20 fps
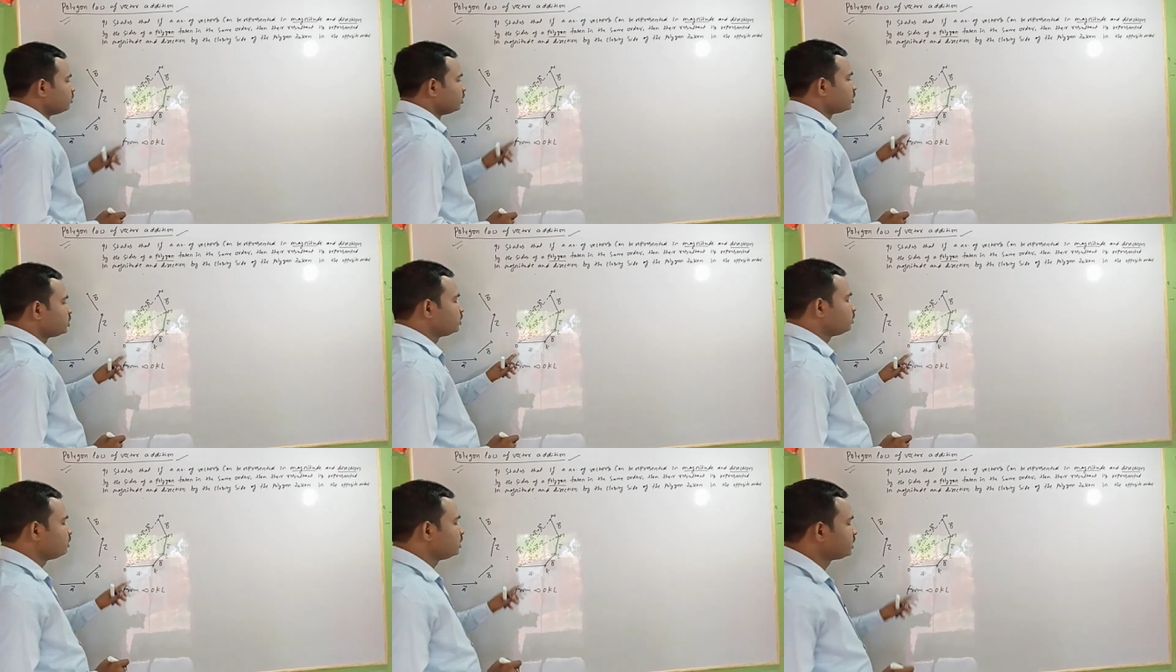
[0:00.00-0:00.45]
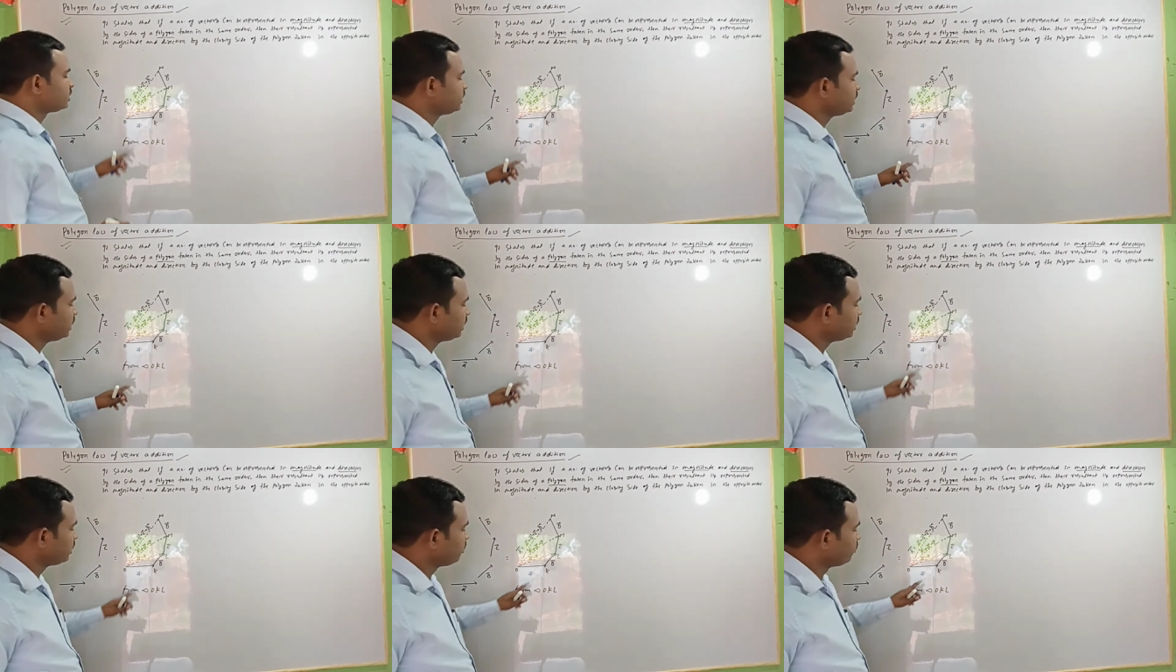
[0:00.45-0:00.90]
what you will
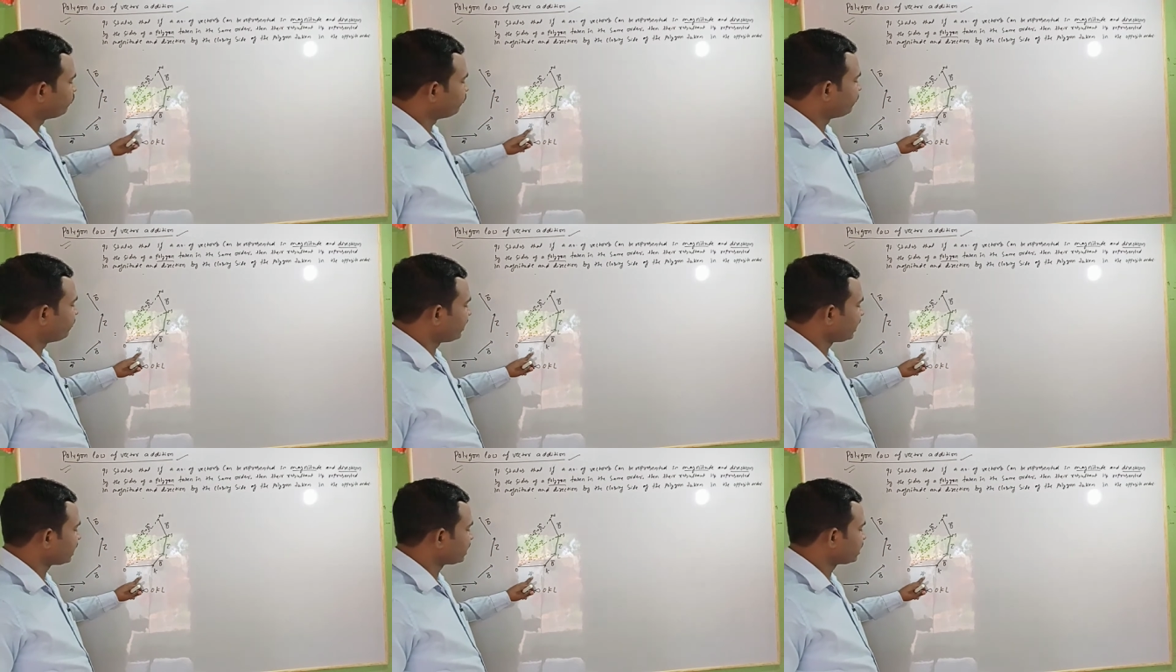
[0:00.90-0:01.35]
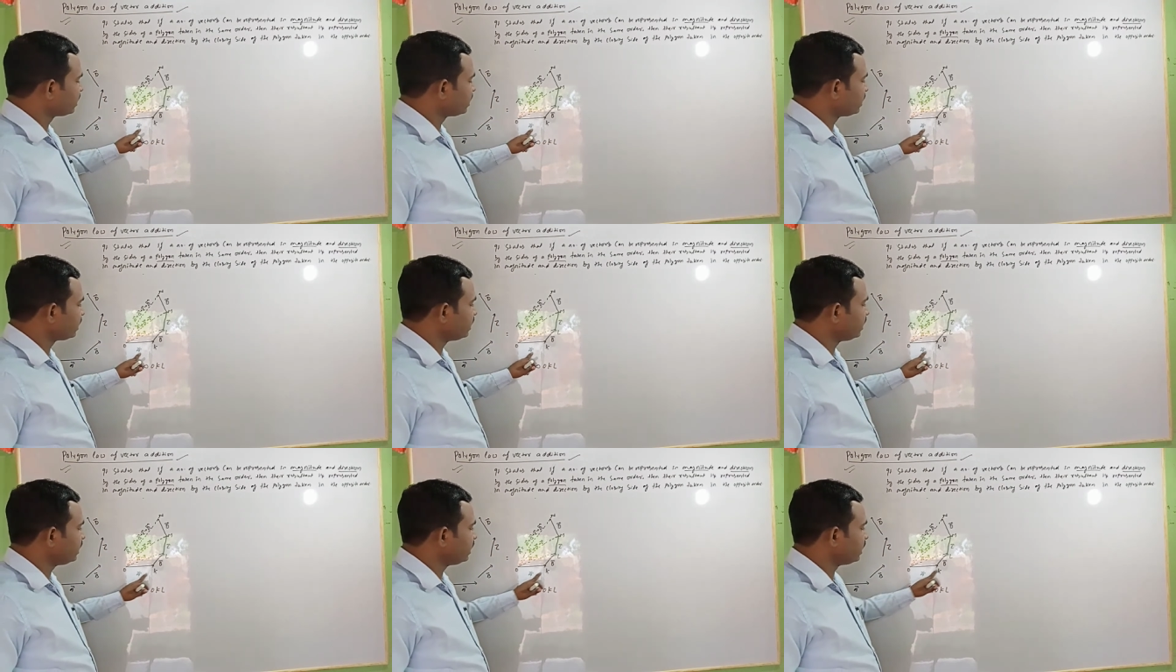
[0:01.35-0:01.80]
see,
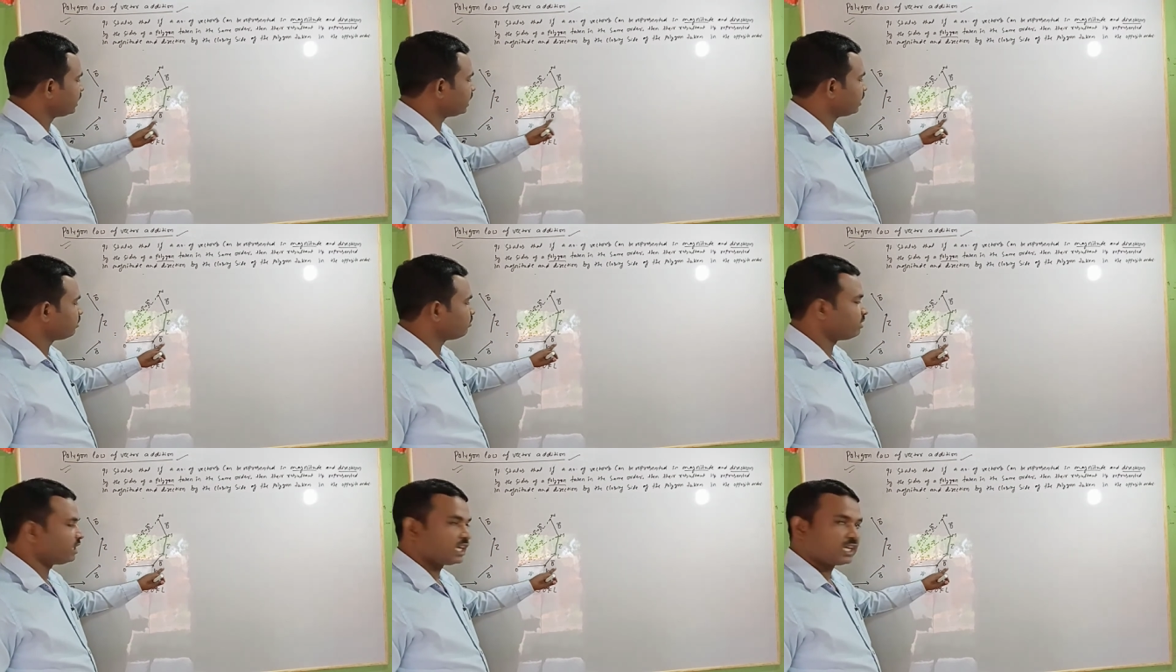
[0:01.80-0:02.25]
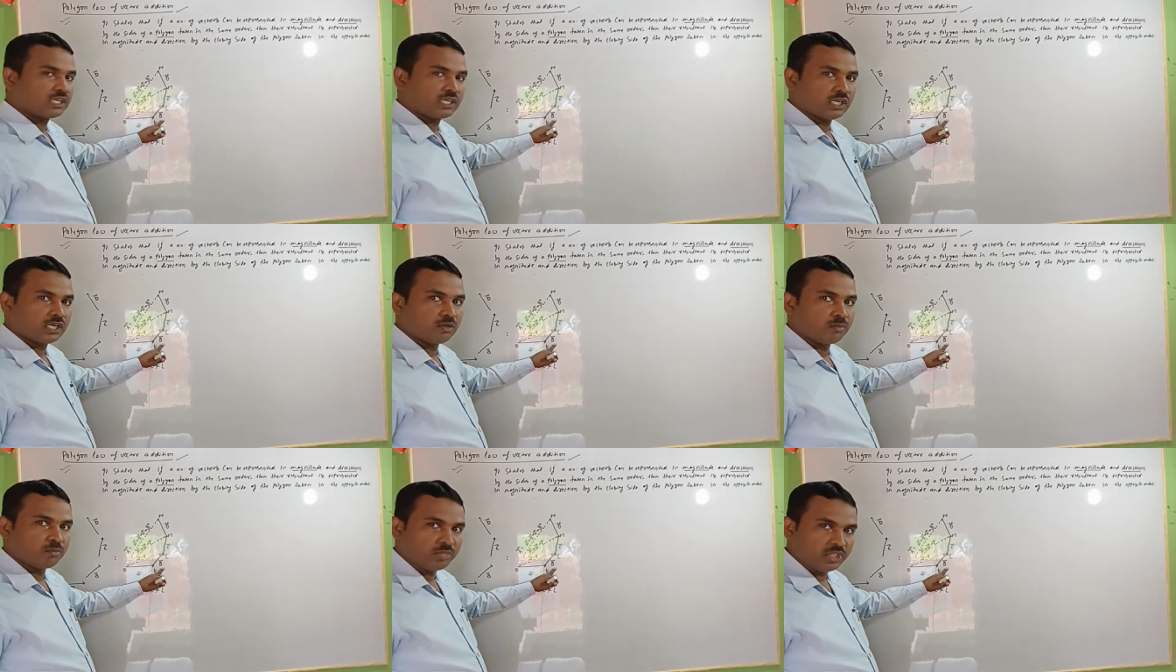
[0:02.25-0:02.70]
vector A and
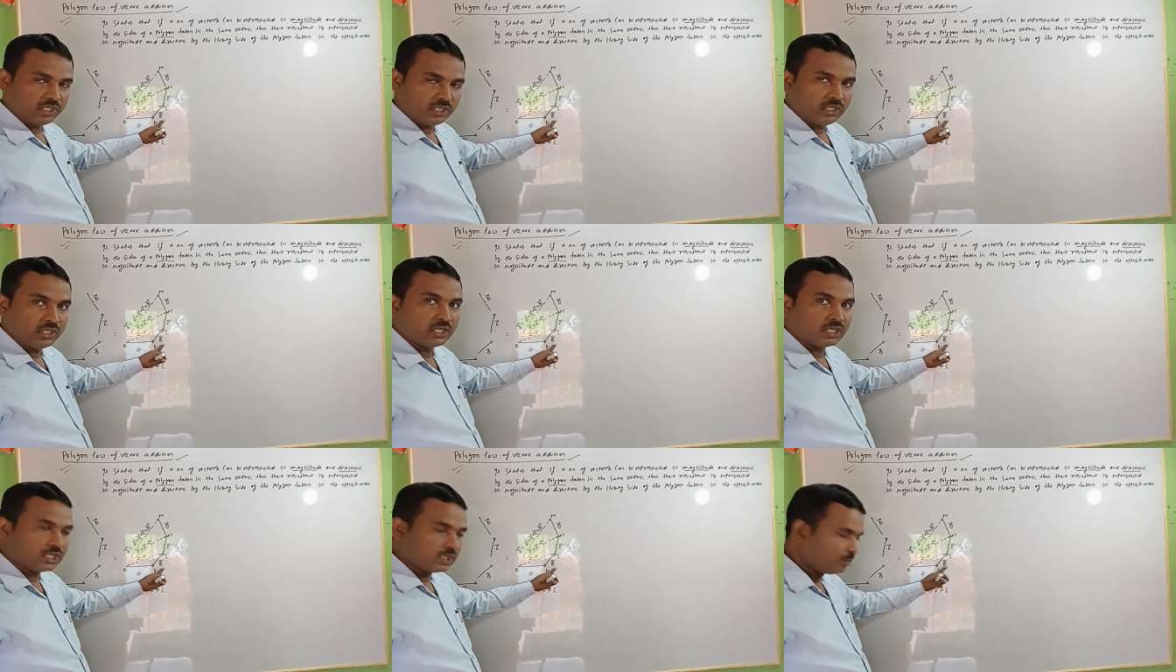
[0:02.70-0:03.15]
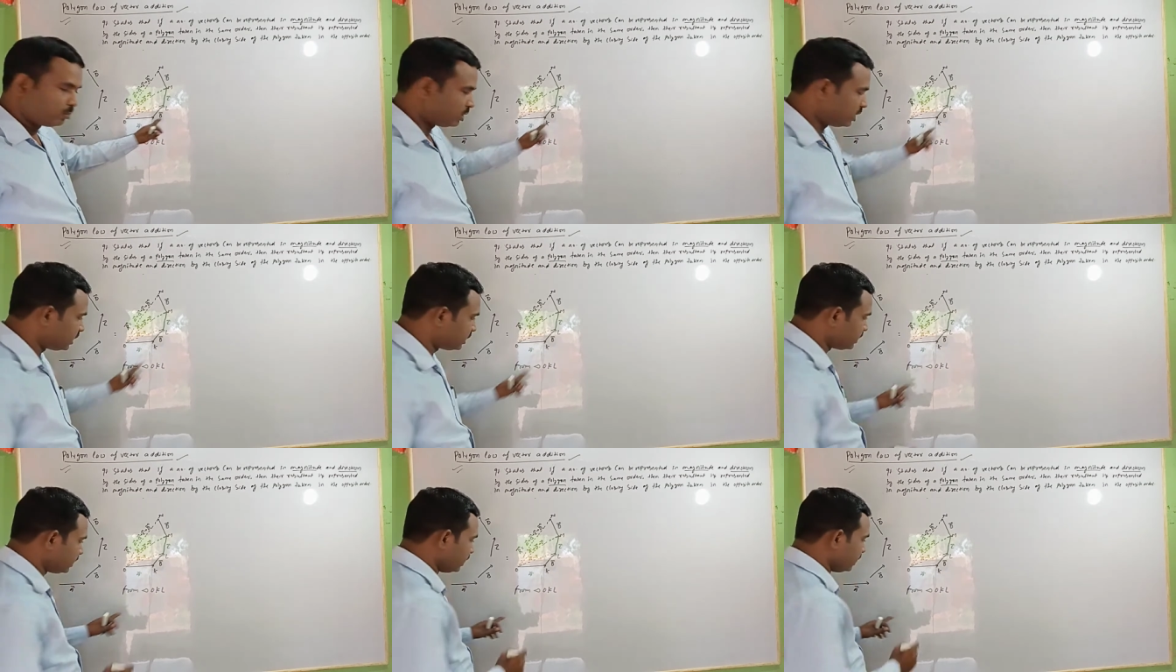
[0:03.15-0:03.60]
vector B
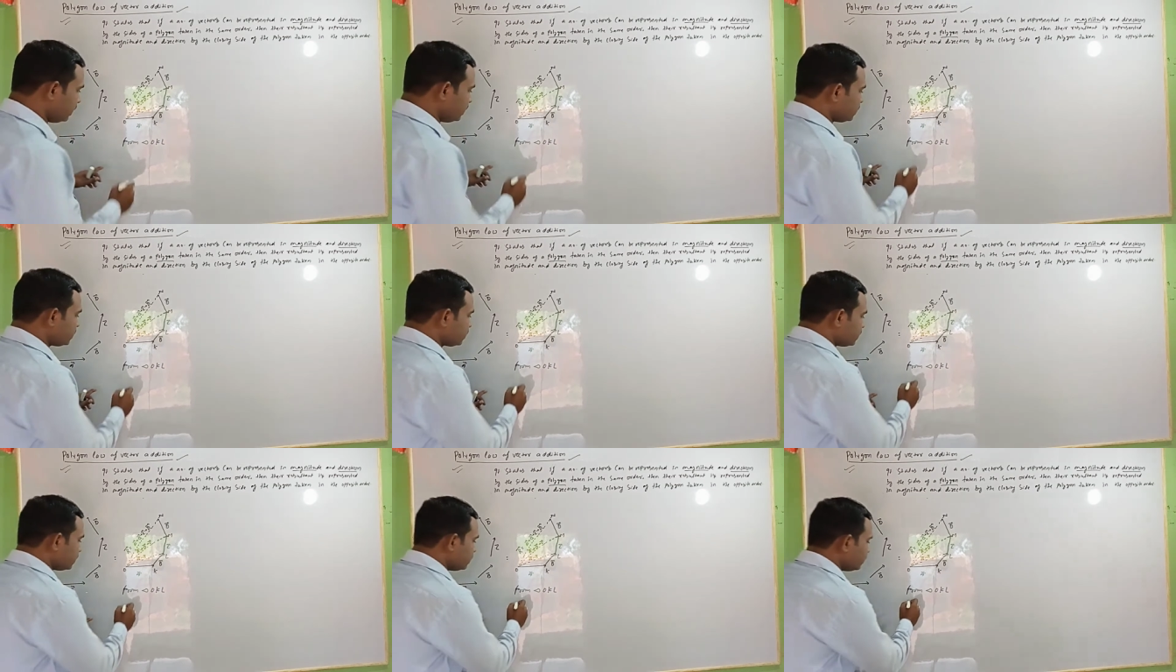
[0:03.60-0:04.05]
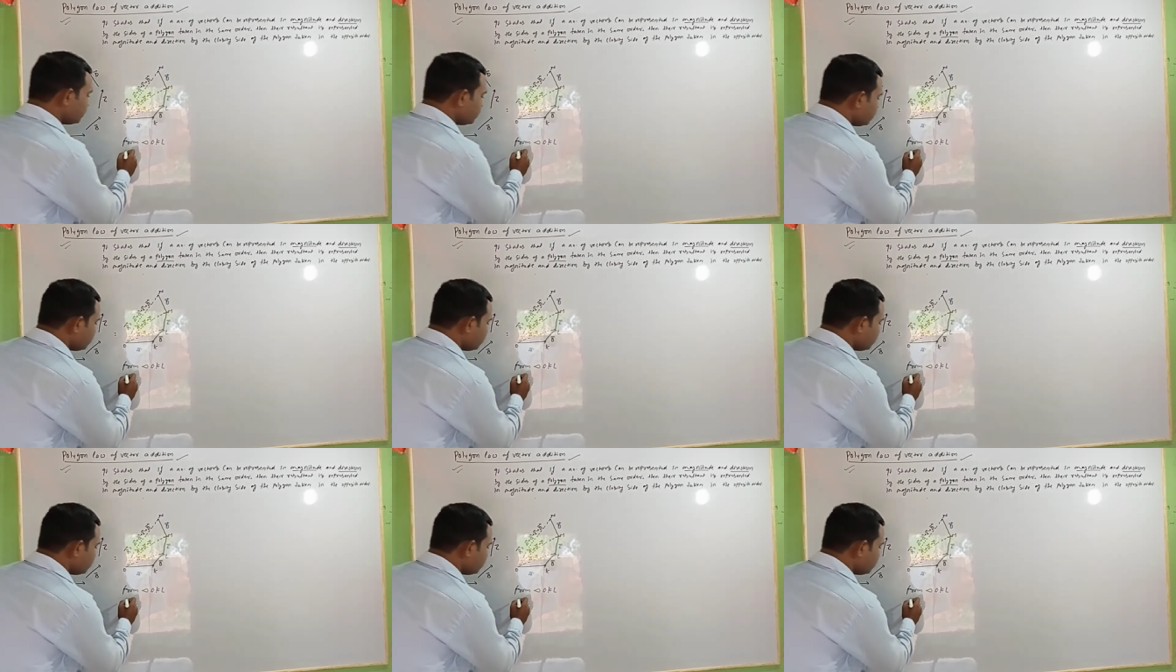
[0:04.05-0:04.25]
represents,